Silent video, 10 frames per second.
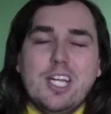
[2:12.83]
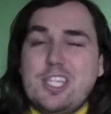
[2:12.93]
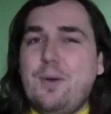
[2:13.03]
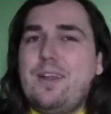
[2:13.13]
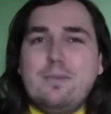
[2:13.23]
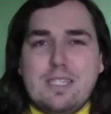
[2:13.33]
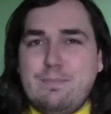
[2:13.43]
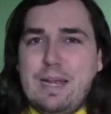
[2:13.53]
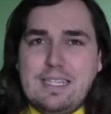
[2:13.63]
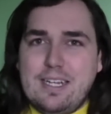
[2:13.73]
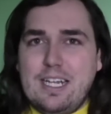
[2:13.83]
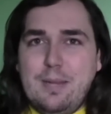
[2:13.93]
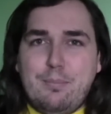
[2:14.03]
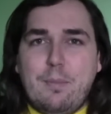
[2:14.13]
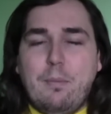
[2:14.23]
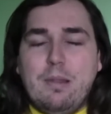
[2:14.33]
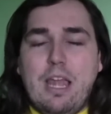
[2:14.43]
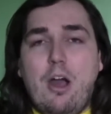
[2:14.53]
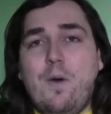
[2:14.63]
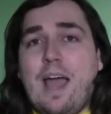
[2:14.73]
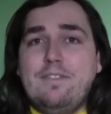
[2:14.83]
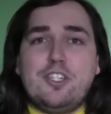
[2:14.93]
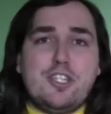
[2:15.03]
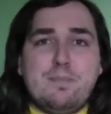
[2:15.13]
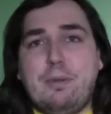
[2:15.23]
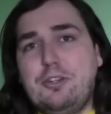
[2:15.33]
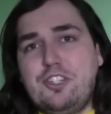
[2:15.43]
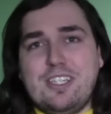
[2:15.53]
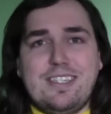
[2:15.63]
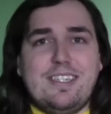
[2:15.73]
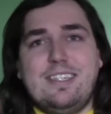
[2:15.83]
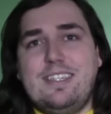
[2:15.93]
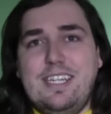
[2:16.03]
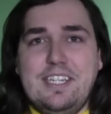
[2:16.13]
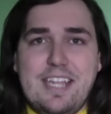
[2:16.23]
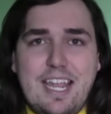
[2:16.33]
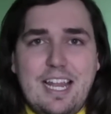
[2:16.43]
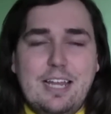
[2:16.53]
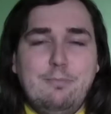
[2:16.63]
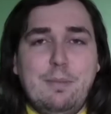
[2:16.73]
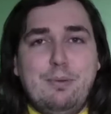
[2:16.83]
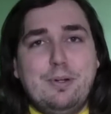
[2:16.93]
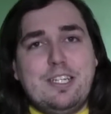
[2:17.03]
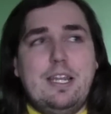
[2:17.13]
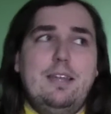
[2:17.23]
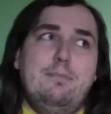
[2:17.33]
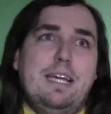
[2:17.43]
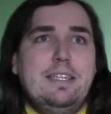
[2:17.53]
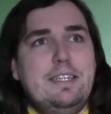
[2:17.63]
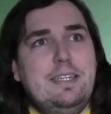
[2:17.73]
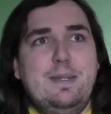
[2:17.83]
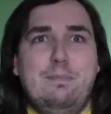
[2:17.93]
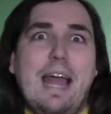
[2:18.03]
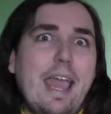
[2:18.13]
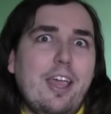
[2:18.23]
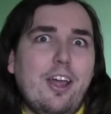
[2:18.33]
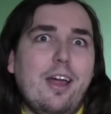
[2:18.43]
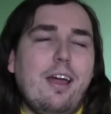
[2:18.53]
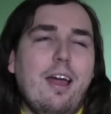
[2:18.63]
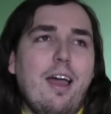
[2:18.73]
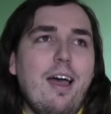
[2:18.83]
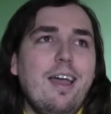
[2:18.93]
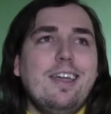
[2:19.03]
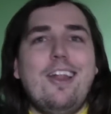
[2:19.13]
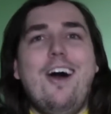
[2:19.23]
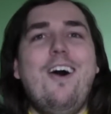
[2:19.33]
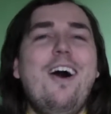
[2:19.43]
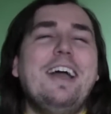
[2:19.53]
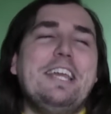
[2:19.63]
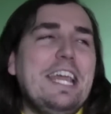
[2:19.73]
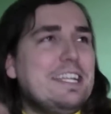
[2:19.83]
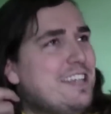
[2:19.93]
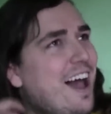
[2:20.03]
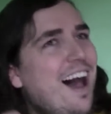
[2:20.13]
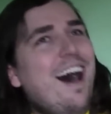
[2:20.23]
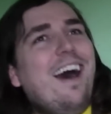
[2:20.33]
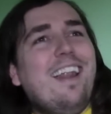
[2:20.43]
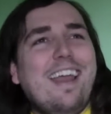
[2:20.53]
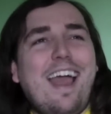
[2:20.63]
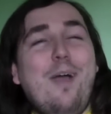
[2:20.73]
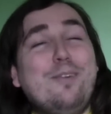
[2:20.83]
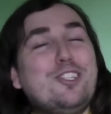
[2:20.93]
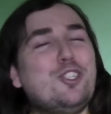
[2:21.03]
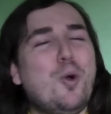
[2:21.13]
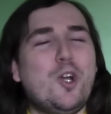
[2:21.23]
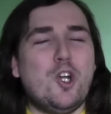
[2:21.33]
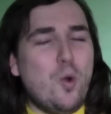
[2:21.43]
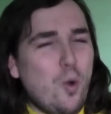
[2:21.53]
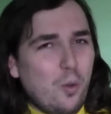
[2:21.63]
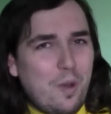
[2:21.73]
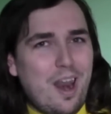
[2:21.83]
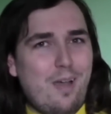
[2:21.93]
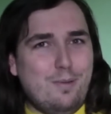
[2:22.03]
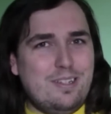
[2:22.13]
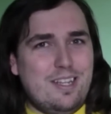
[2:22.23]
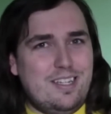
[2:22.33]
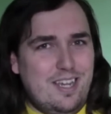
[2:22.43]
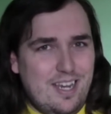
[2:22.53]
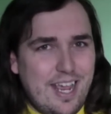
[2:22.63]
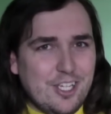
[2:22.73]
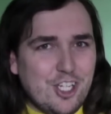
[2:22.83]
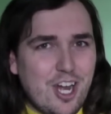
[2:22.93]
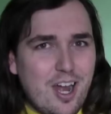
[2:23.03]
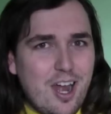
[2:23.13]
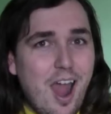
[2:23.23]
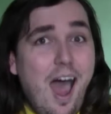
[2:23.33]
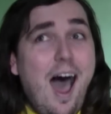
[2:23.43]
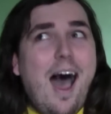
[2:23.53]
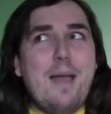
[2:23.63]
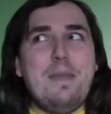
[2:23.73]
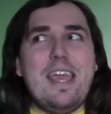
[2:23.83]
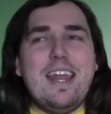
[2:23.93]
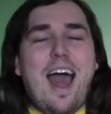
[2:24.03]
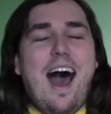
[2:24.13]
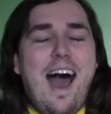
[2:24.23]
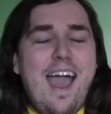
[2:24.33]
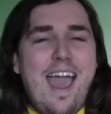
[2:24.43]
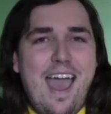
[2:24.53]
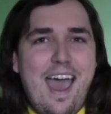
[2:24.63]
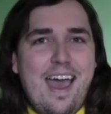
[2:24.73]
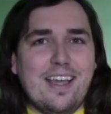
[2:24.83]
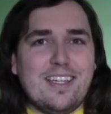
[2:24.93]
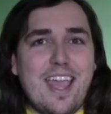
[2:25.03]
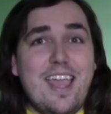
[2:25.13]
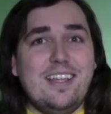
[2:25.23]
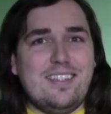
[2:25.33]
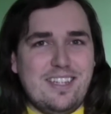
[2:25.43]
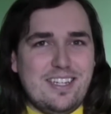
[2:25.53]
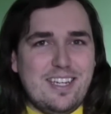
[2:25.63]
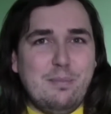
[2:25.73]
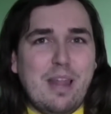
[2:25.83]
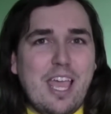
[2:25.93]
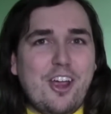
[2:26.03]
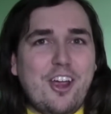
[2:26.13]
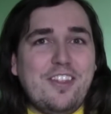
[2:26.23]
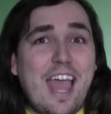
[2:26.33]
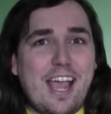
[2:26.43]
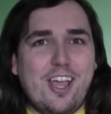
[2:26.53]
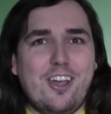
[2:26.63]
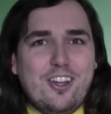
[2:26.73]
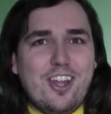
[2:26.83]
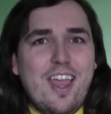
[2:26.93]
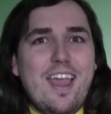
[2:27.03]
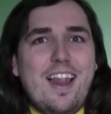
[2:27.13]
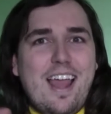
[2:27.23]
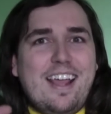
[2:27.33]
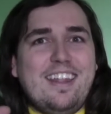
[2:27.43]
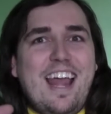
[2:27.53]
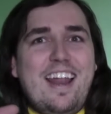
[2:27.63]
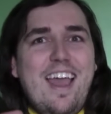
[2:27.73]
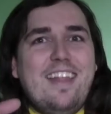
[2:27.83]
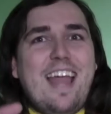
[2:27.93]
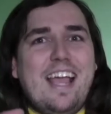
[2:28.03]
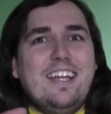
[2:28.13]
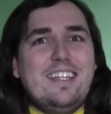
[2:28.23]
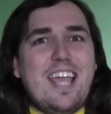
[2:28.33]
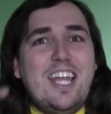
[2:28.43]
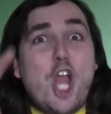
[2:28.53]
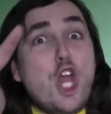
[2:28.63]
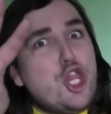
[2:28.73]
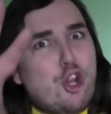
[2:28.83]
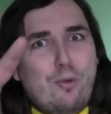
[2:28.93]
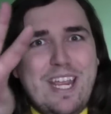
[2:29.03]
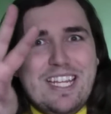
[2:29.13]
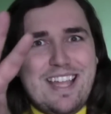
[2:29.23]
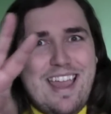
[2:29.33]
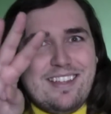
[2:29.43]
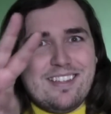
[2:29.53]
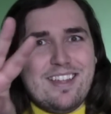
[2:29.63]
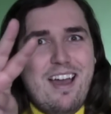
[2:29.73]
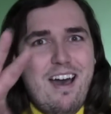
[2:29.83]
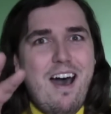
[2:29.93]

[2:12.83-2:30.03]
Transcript: So it was basically probably, oh, I just purchased a CD, let me put in my CD player. You know, kids, like, I was so cool when I was a teenager. I mean, I had a CD player that could, that contained 3 discs.